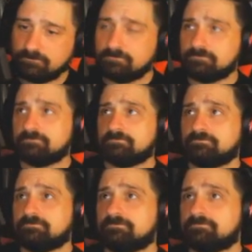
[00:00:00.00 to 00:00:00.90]

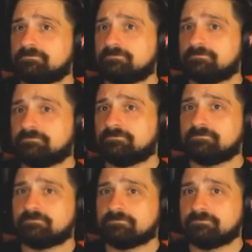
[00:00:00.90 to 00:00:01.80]

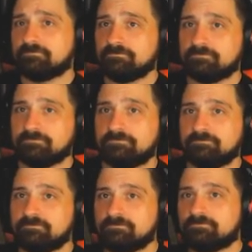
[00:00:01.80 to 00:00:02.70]

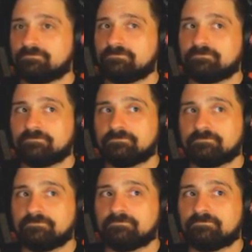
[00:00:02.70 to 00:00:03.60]

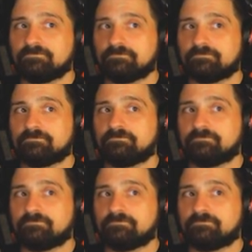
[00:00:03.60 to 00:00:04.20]
(not speaking)